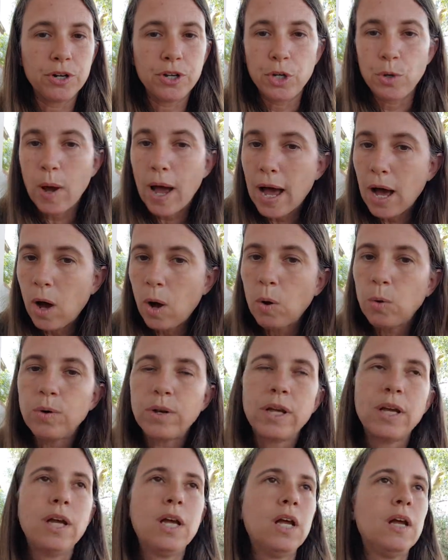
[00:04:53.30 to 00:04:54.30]
you
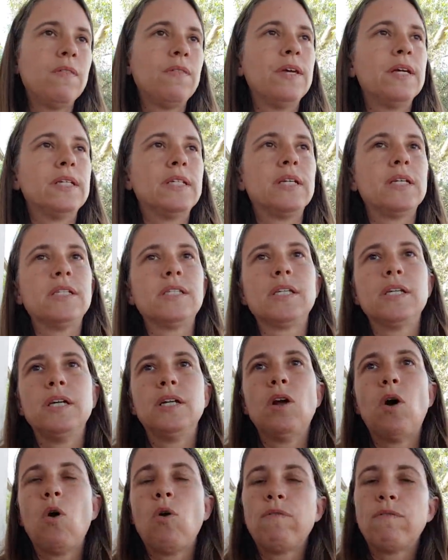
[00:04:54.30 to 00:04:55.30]
out, that
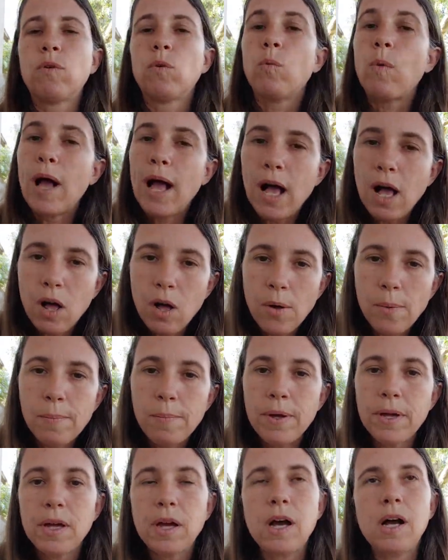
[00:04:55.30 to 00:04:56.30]
doesn't
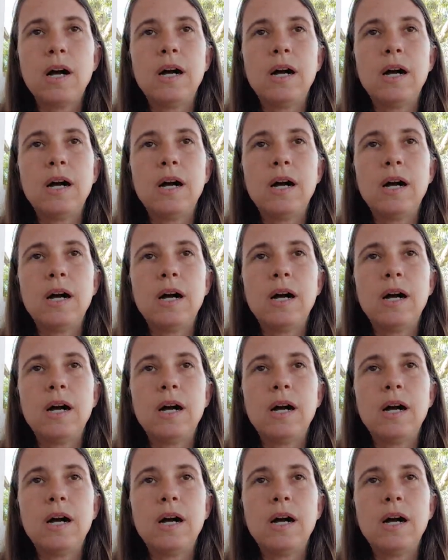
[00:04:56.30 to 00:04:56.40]
overwhelm.